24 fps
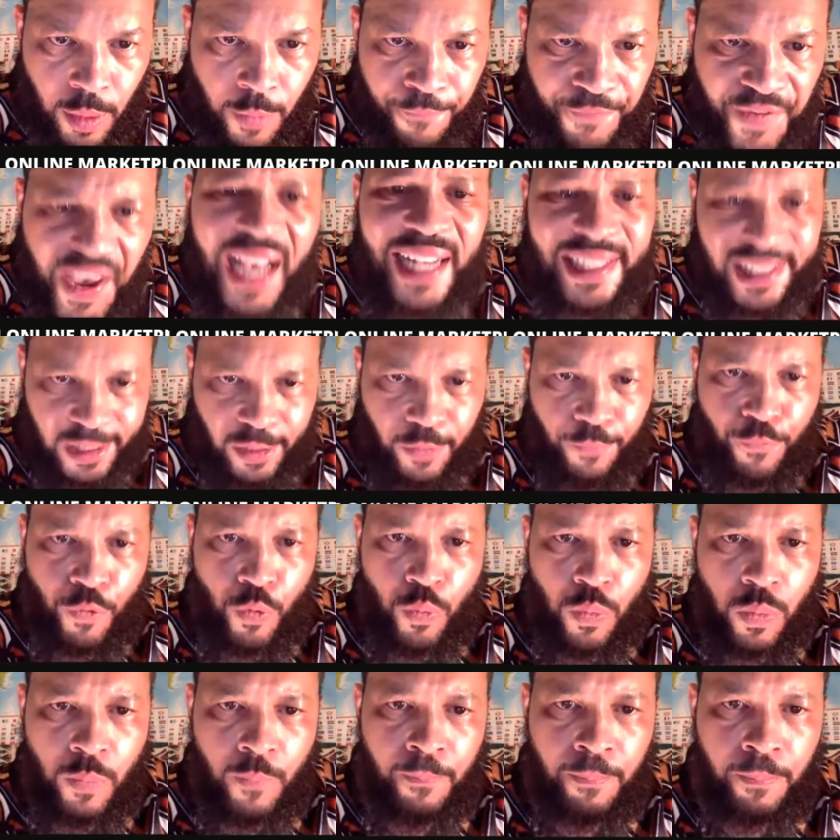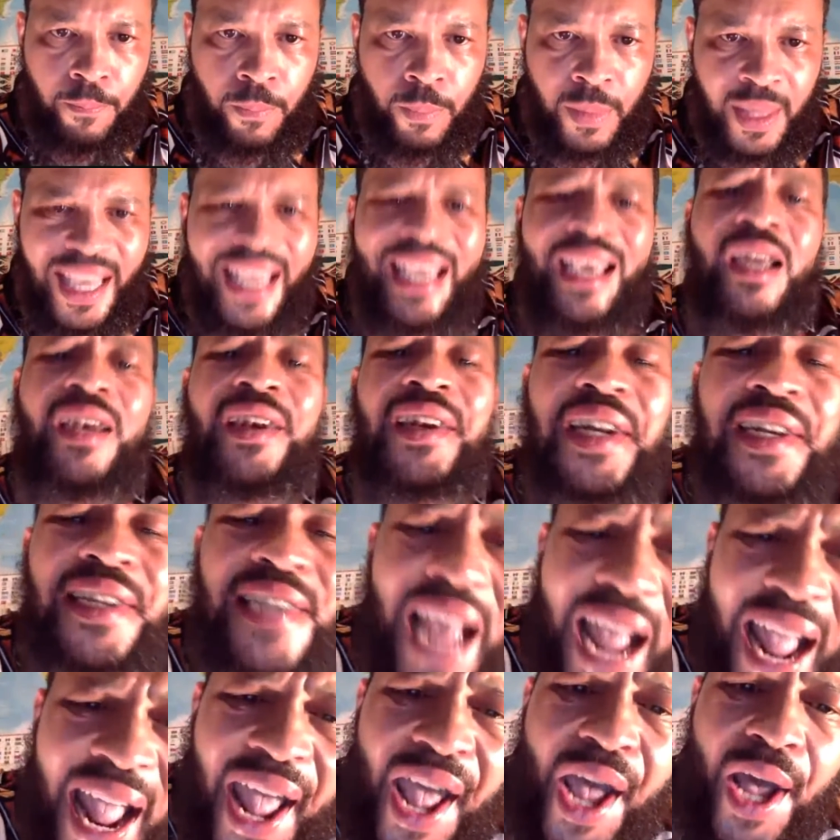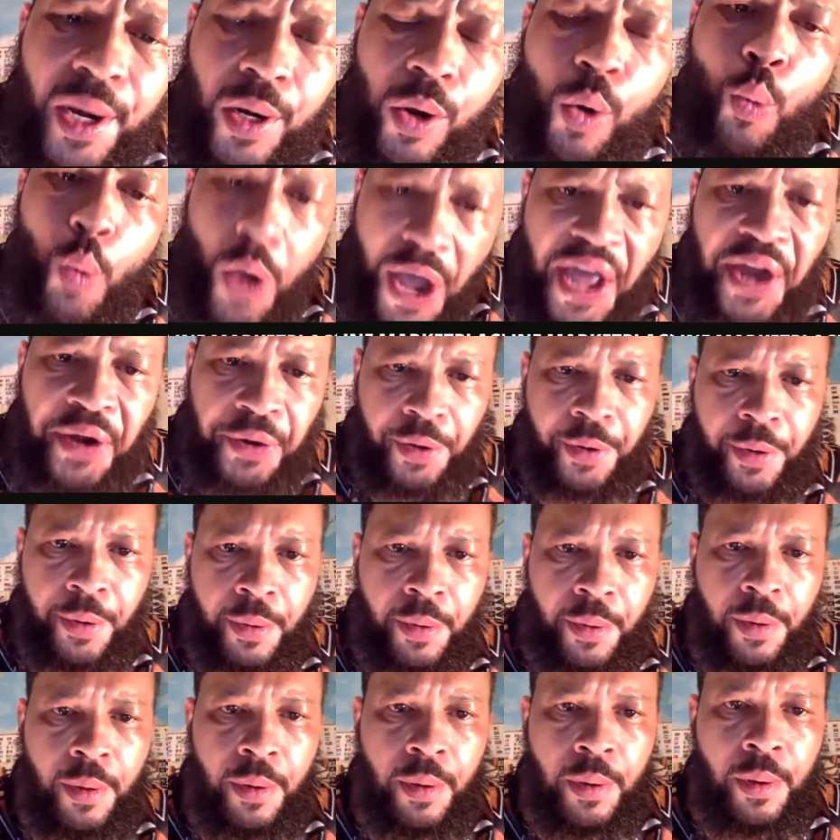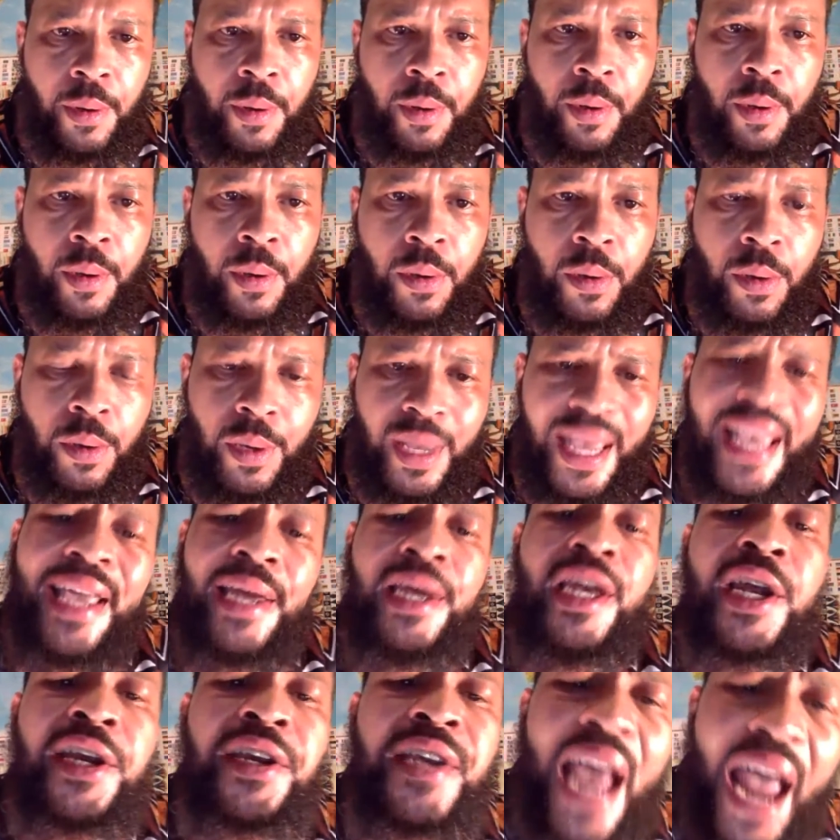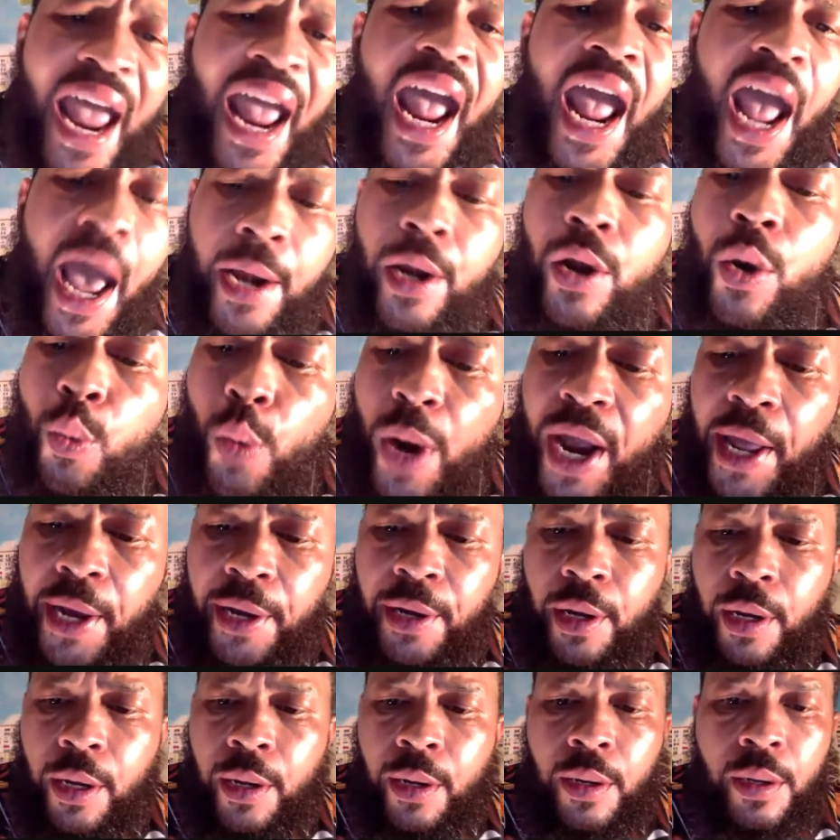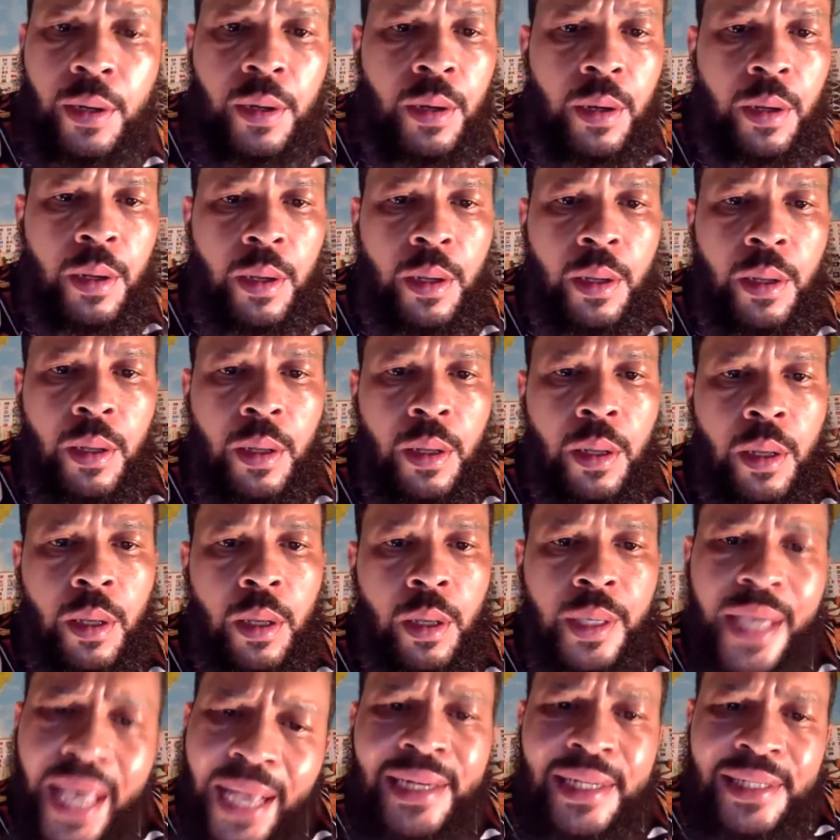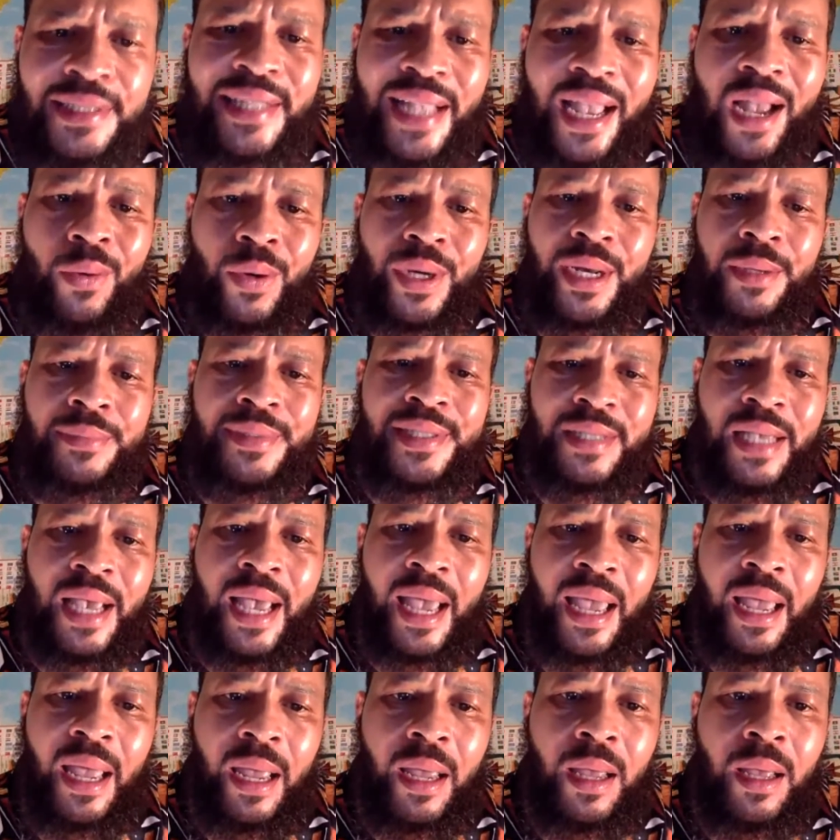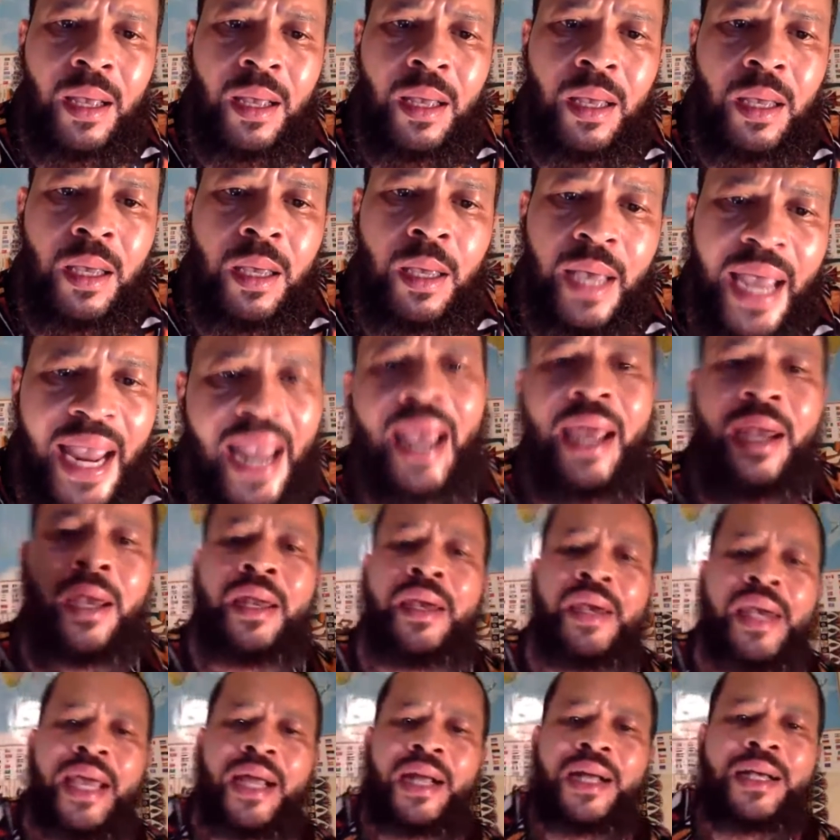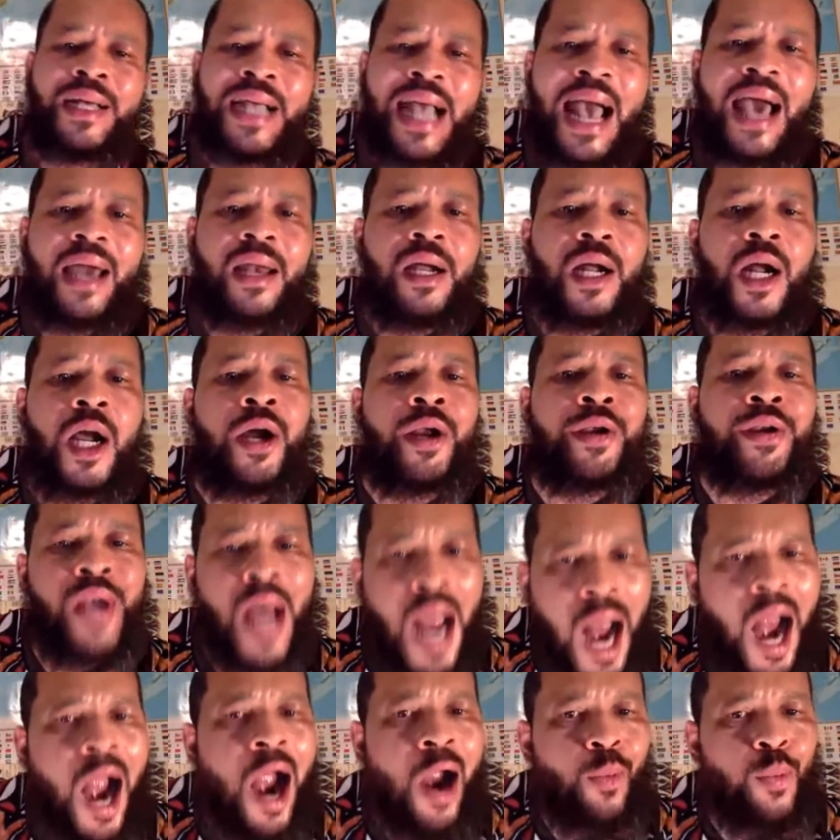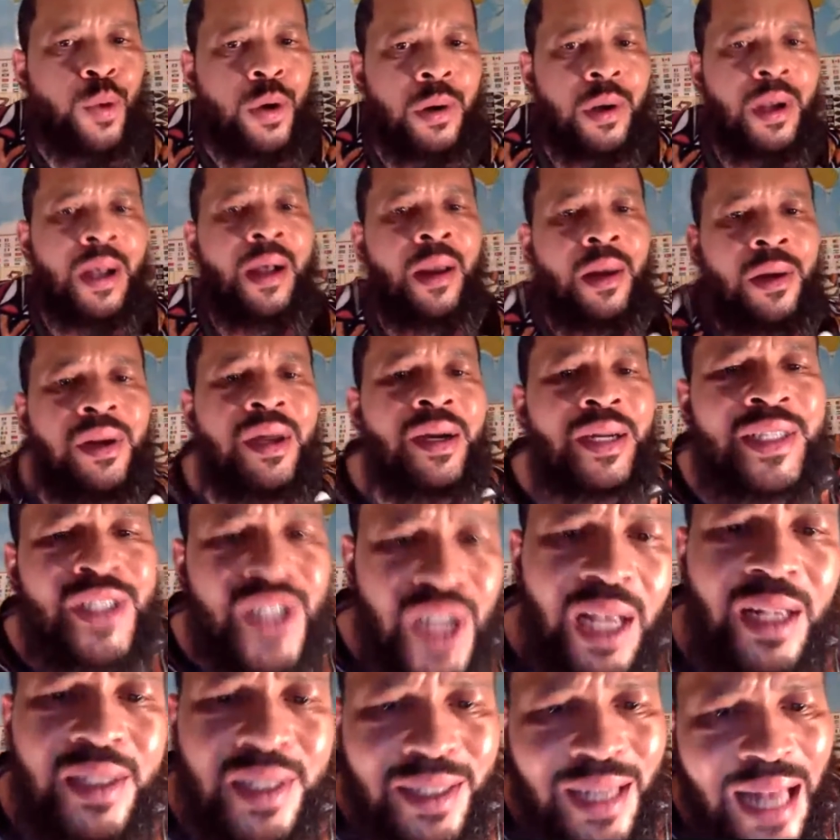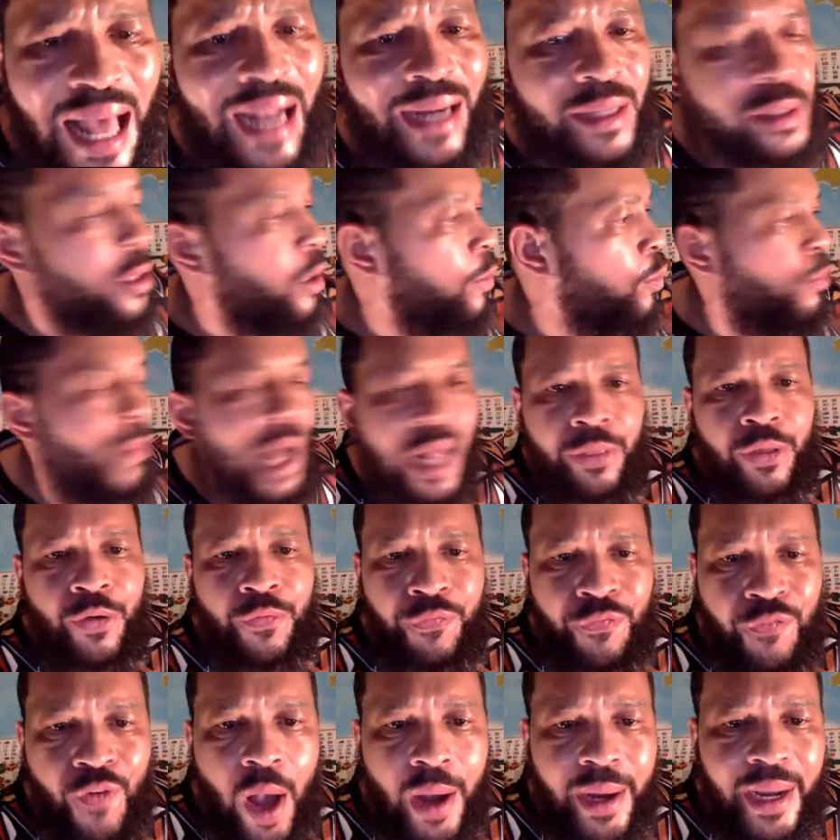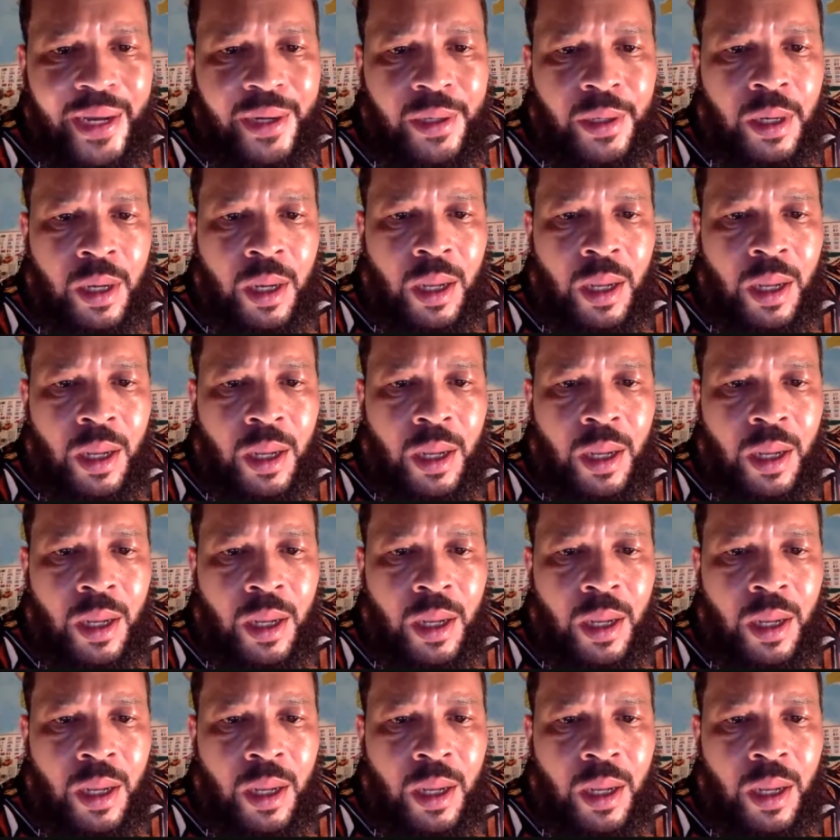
festival in the dead of winter. In the dead of winter. You understand what I'm saying? And the nigga got a Kanara look just like the motherfucking